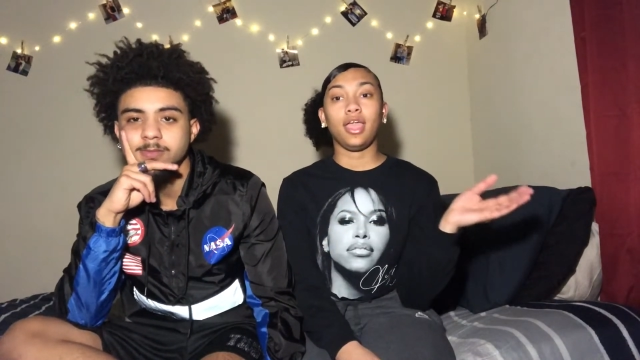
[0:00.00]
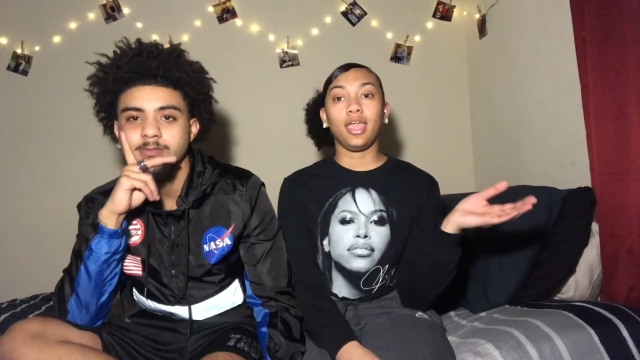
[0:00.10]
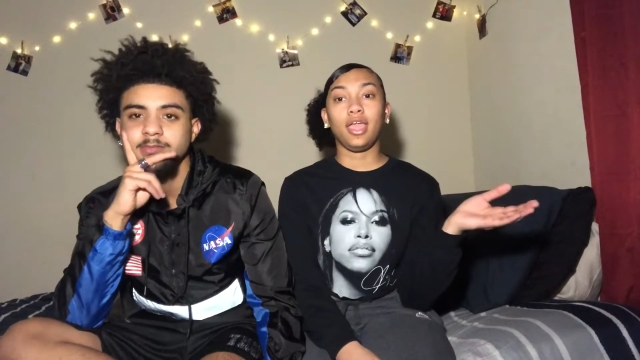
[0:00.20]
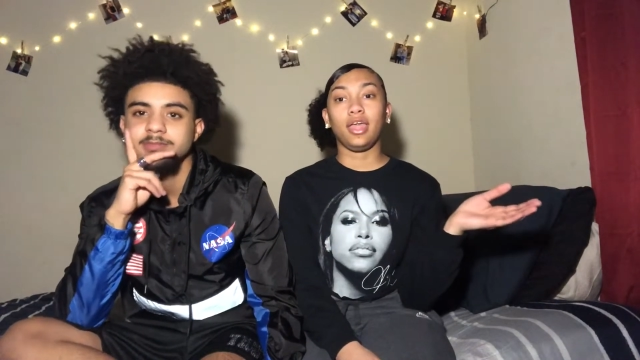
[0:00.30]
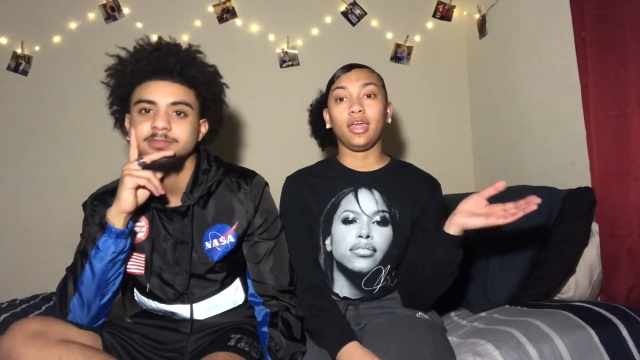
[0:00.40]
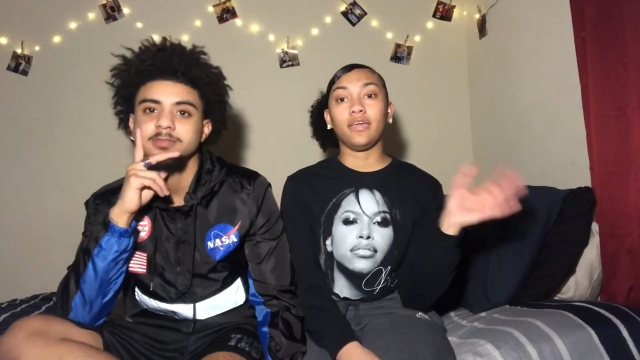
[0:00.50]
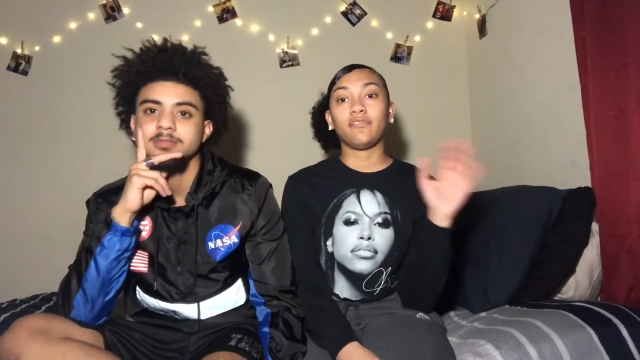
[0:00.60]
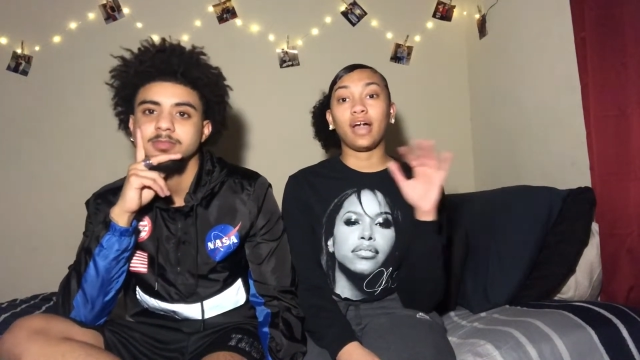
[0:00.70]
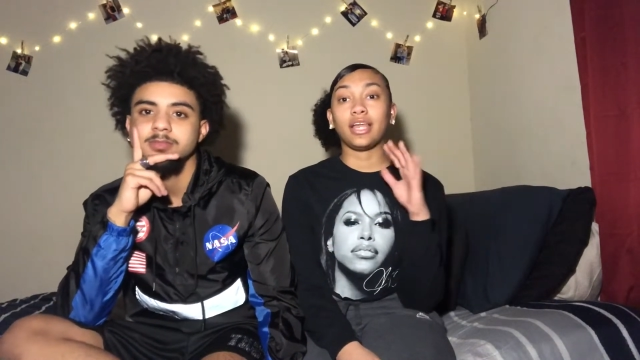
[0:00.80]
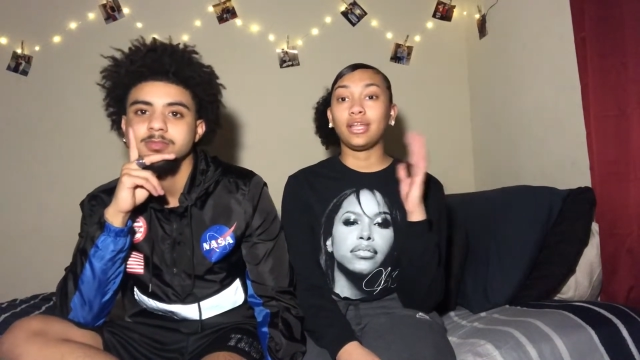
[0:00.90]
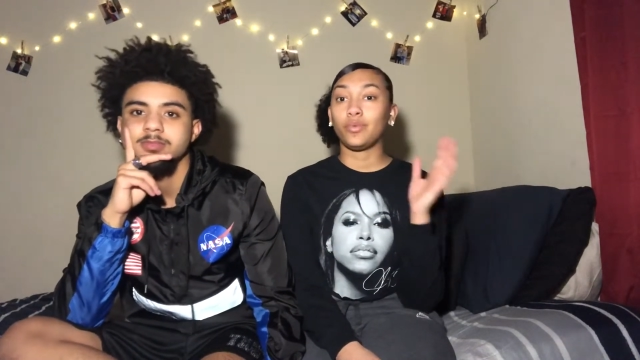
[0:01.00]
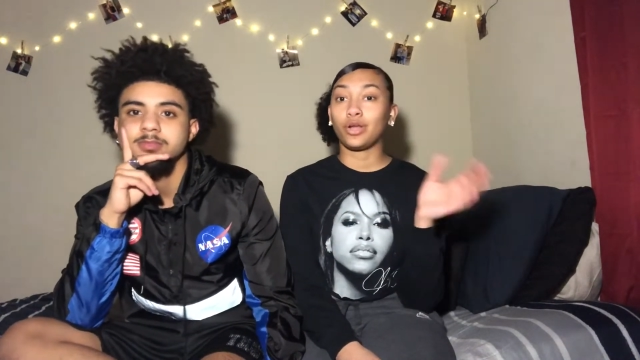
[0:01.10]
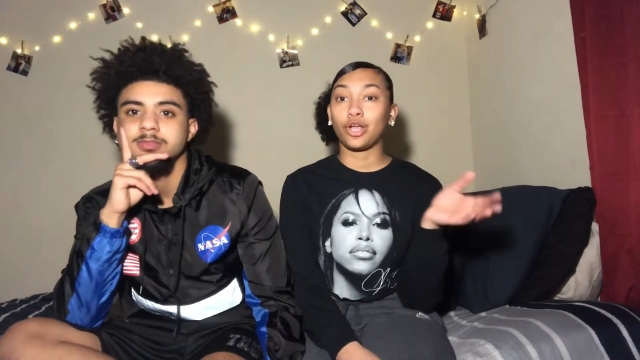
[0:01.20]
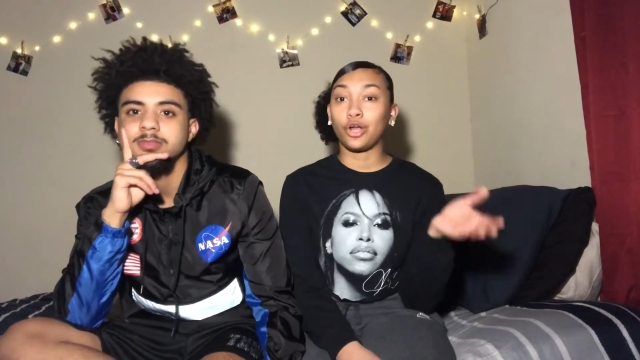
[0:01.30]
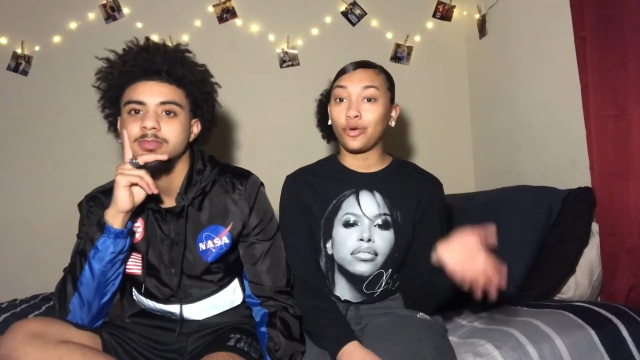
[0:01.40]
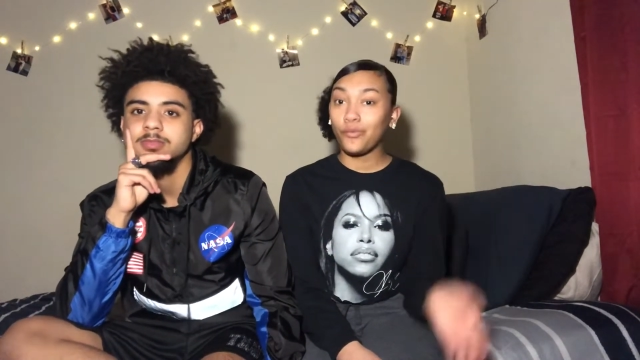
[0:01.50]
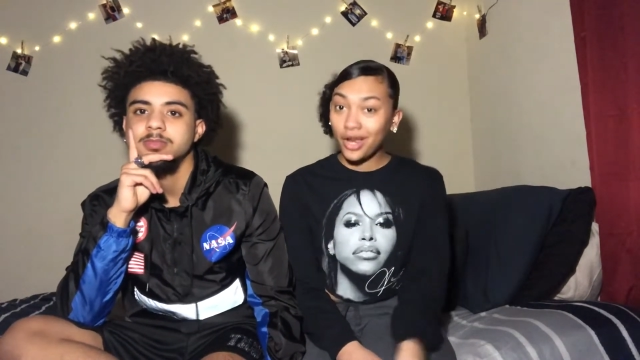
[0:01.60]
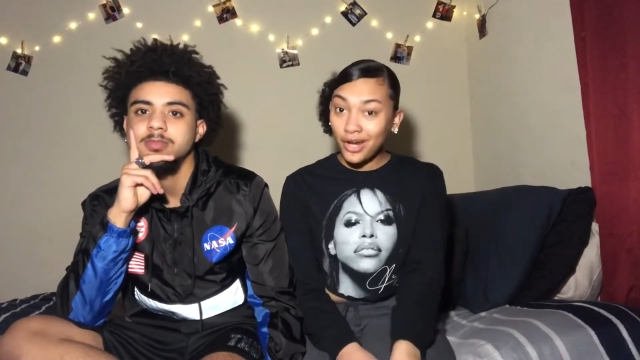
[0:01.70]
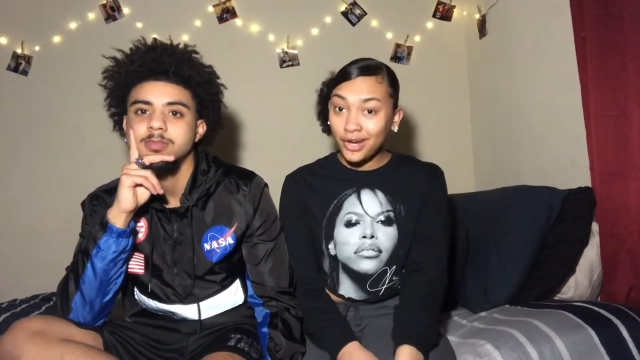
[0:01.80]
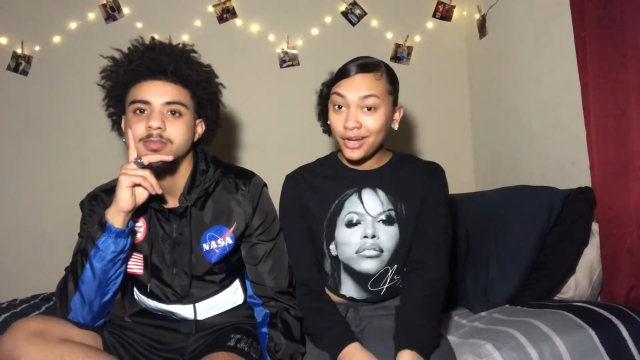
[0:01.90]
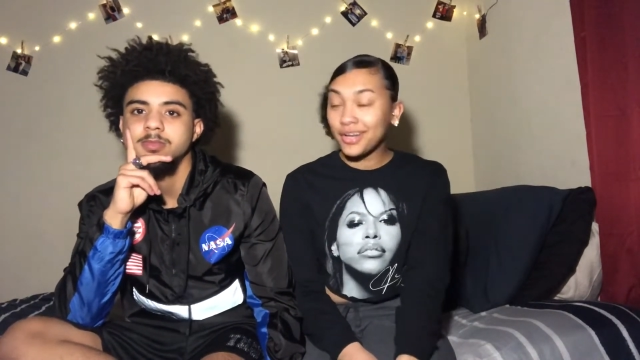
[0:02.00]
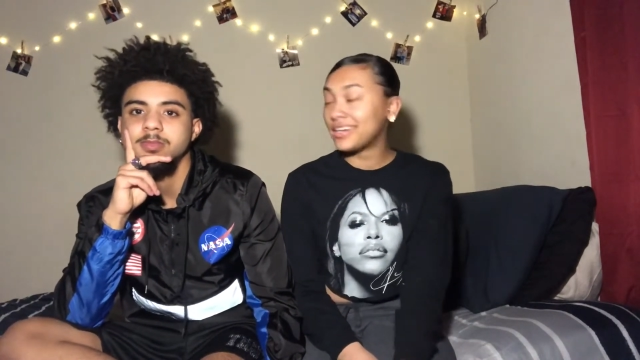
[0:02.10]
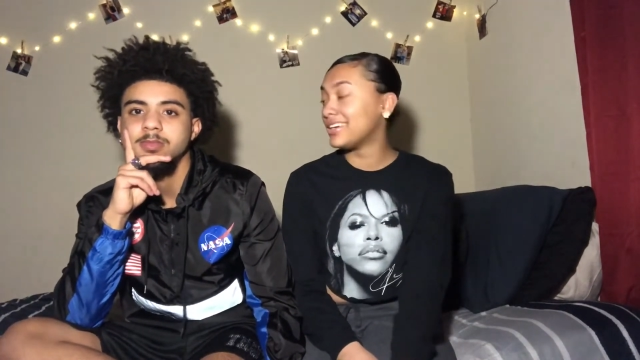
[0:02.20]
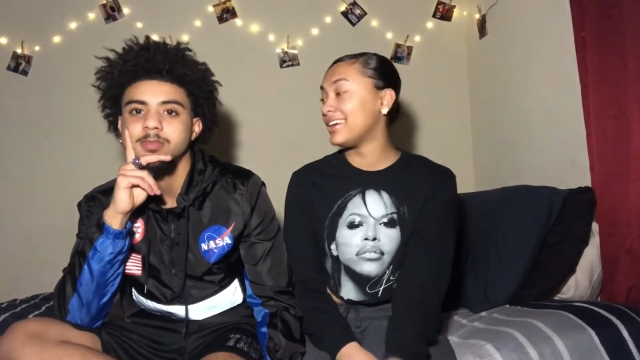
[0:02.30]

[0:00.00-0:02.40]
Speaker 1: And if I didn't want to go to work,